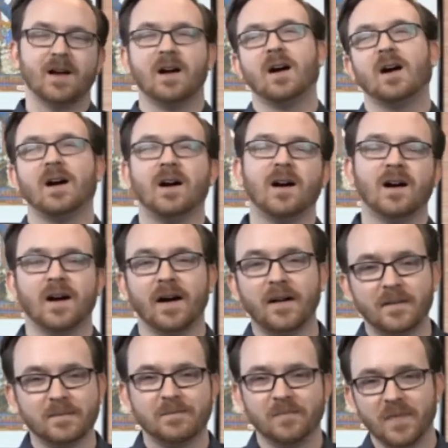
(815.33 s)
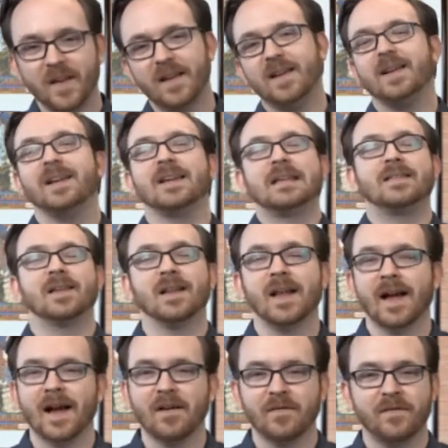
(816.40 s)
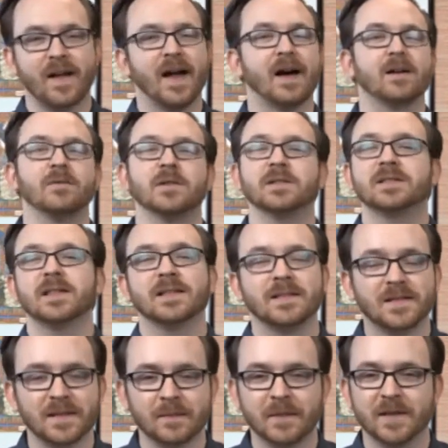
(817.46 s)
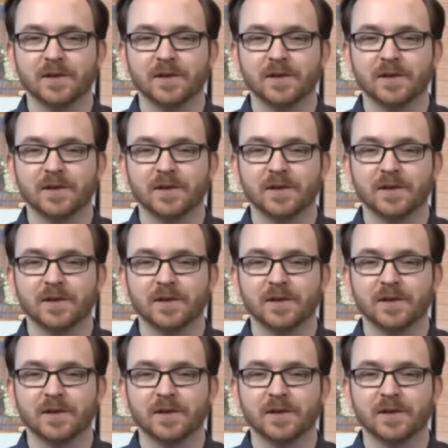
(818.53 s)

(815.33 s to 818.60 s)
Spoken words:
Ha ha ha. Get the laugh out of your system.